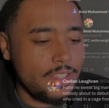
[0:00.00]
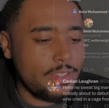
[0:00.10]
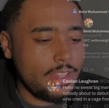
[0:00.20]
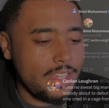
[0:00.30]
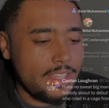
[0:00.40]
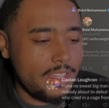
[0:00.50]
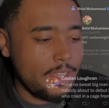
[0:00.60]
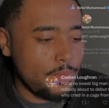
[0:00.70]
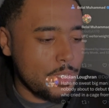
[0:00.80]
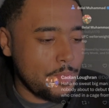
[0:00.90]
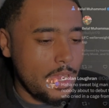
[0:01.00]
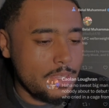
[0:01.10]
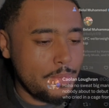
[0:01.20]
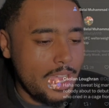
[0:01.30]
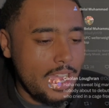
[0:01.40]
So then he
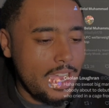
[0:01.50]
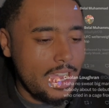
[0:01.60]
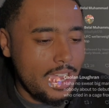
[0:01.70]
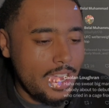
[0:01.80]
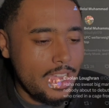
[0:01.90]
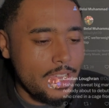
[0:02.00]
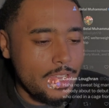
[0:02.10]
responds by, haha,